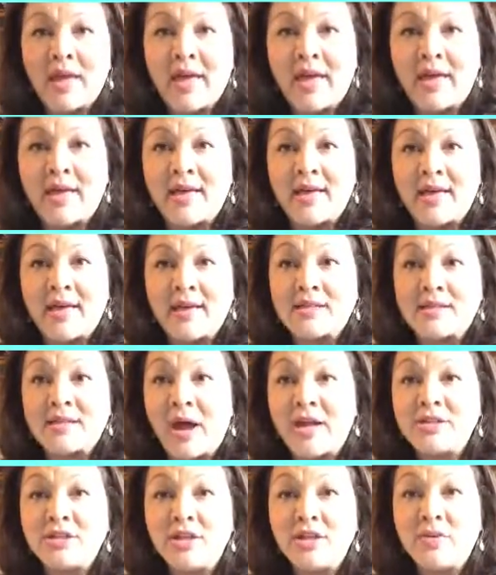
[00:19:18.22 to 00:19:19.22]
And I'm
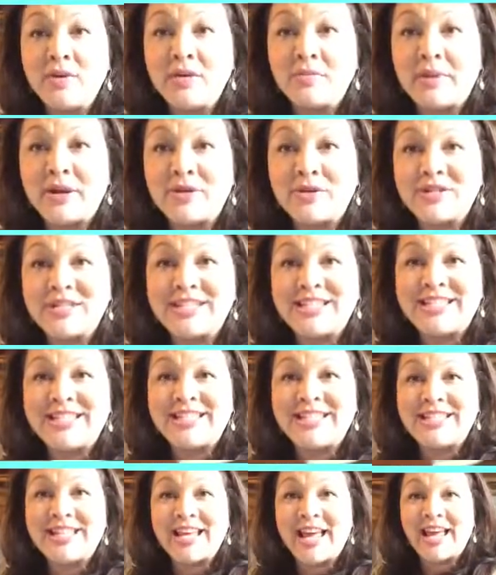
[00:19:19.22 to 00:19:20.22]
actually going to Michael's
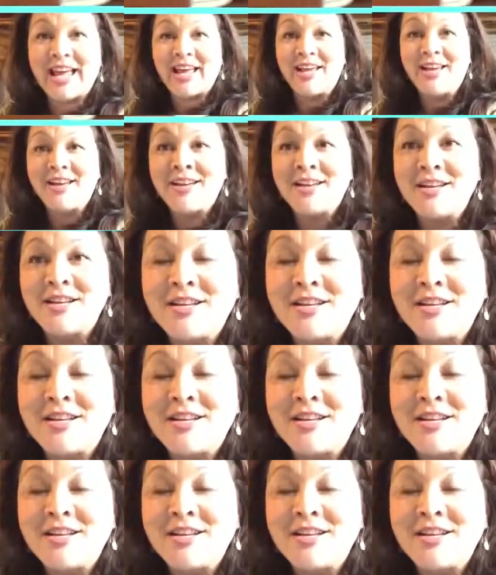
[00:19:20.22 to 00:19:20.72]
today,